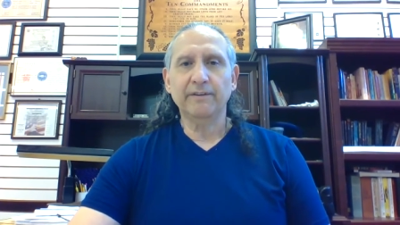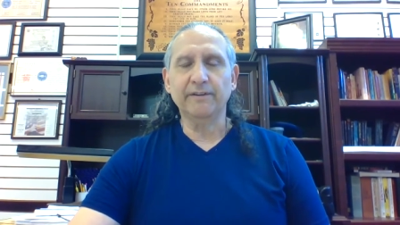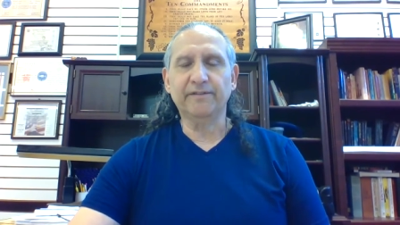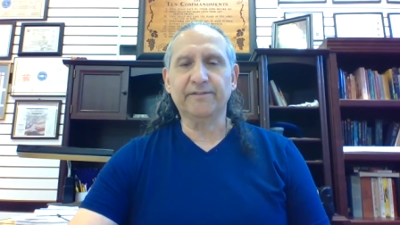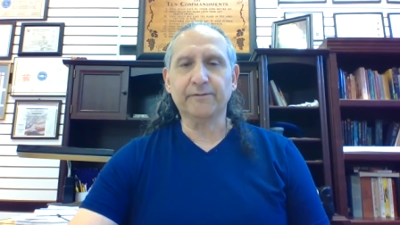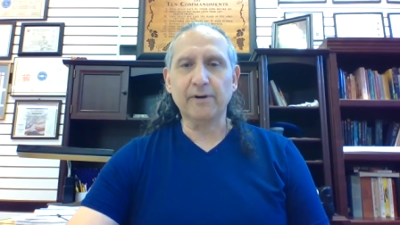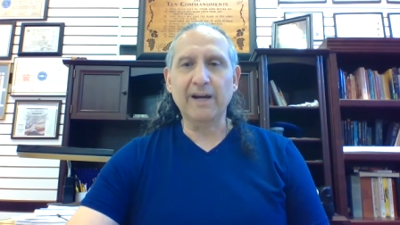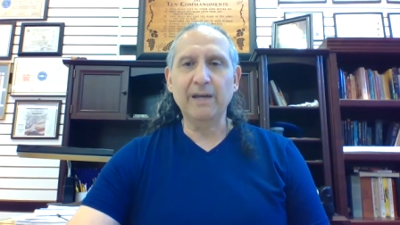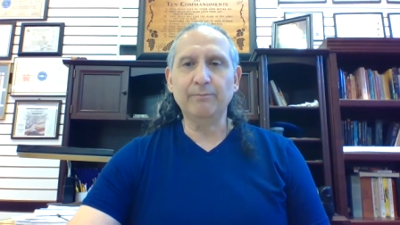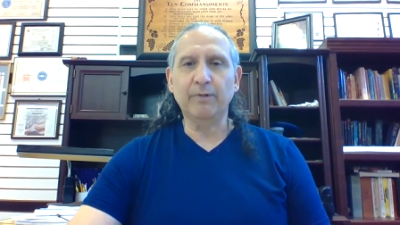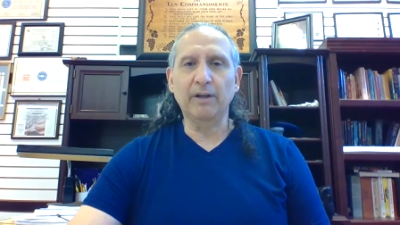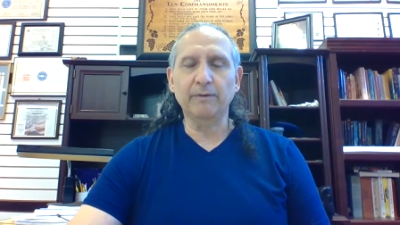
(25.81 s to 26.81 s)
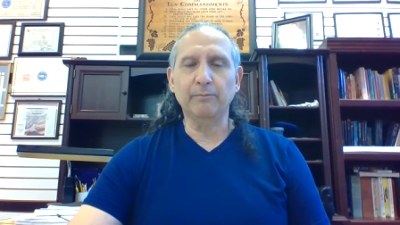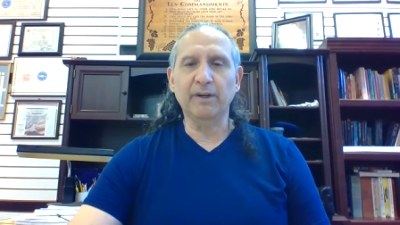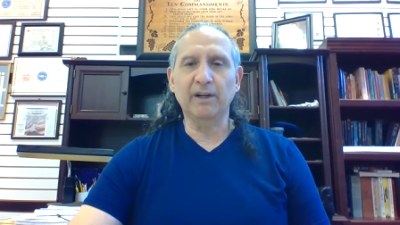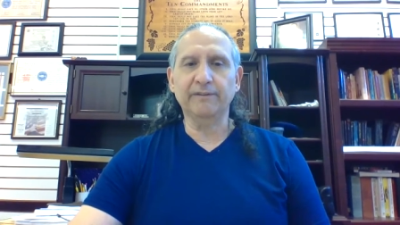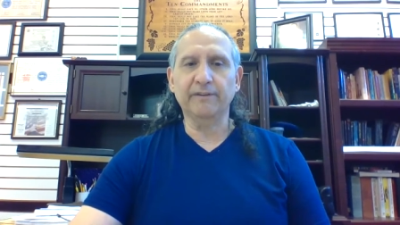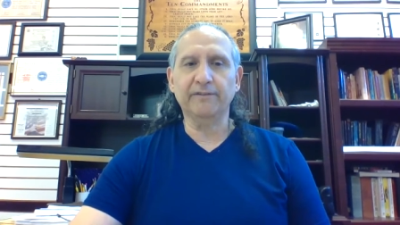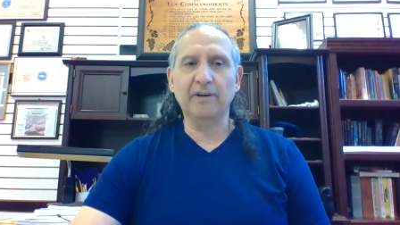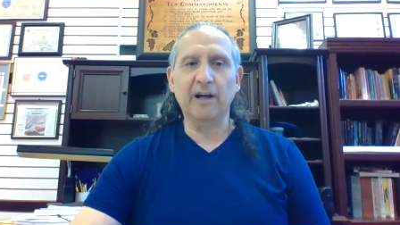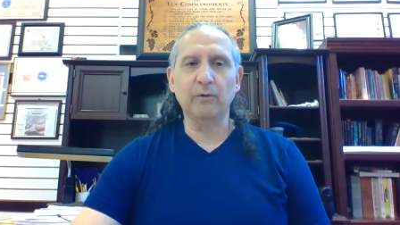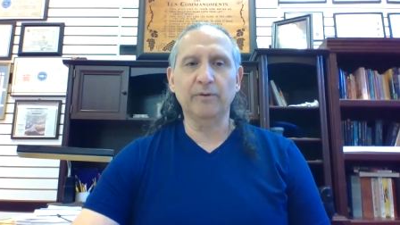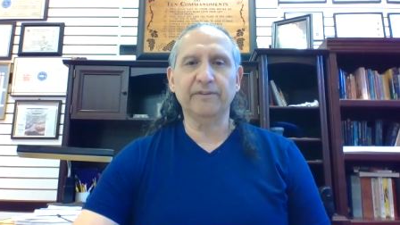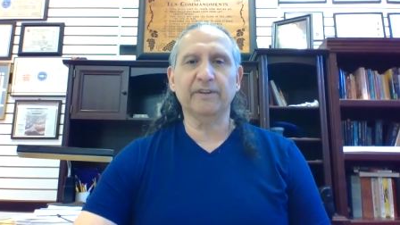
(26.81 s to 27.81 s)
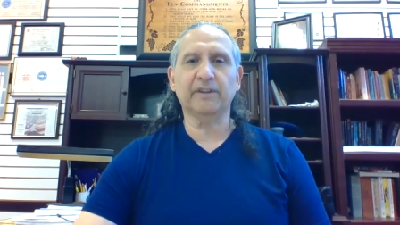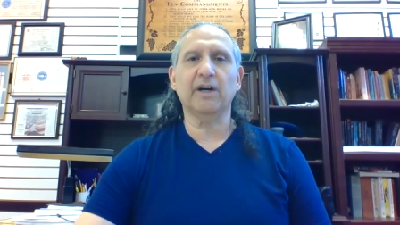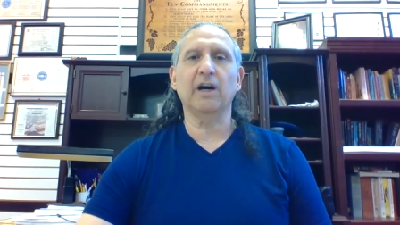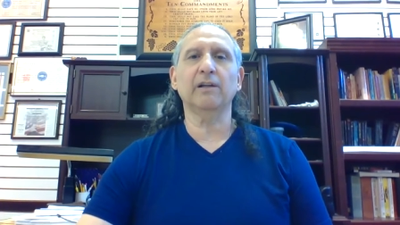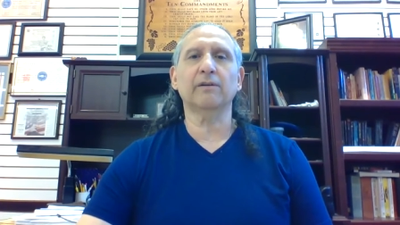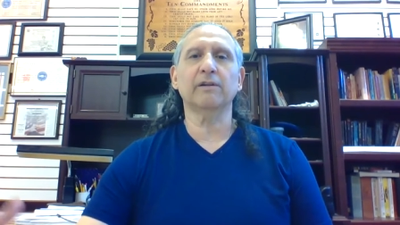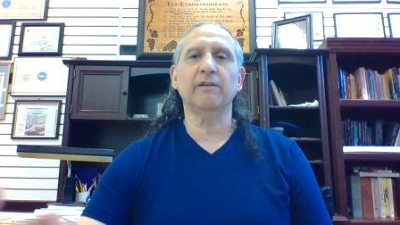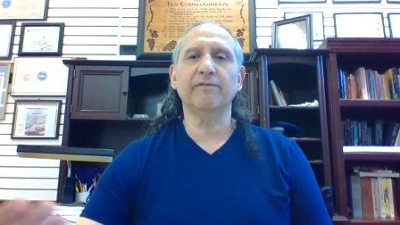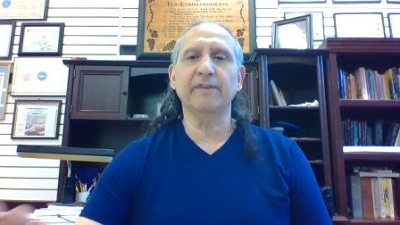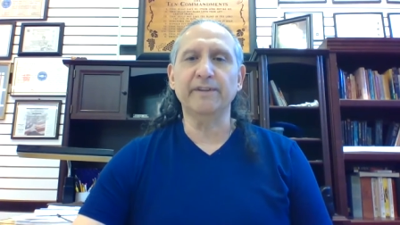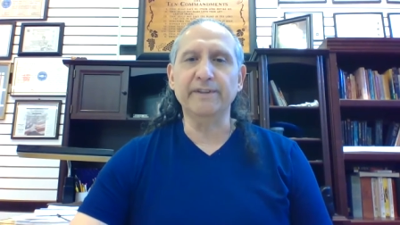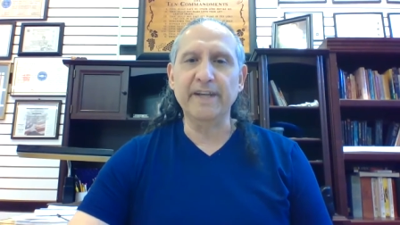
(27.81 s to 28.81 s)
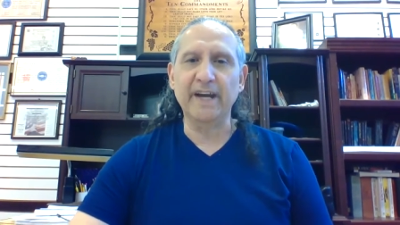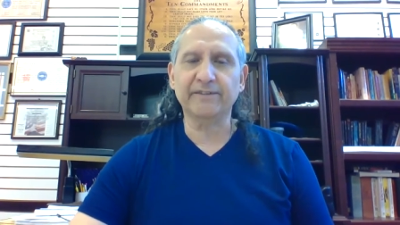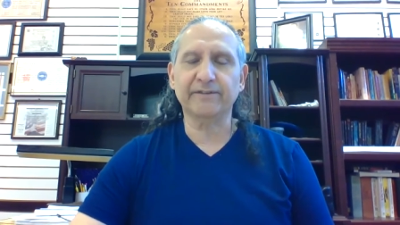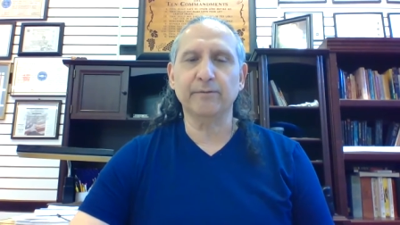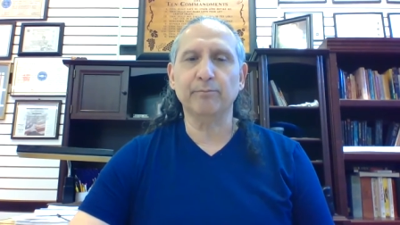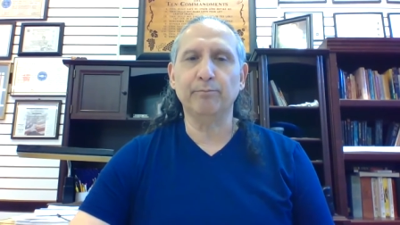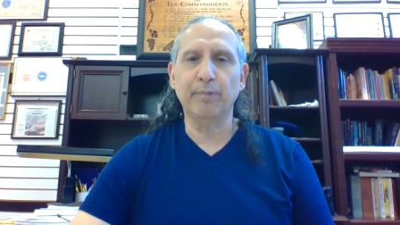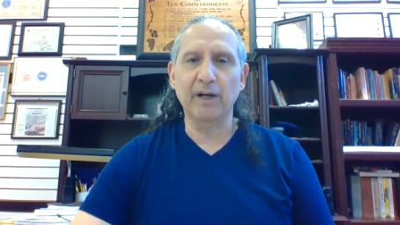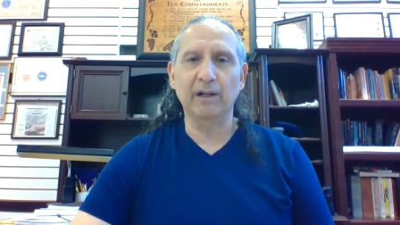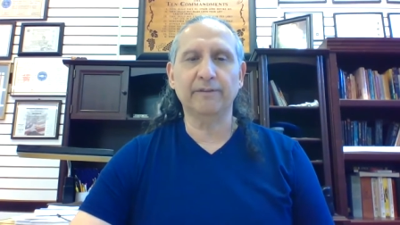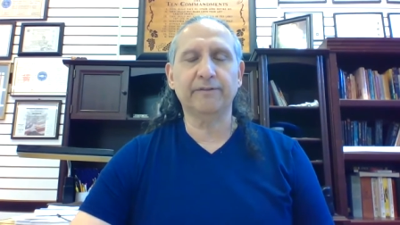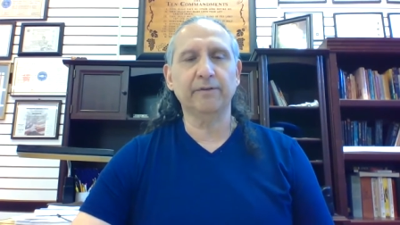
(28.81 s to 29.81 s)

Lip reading: The stripe on the belt is always the color of the next belt.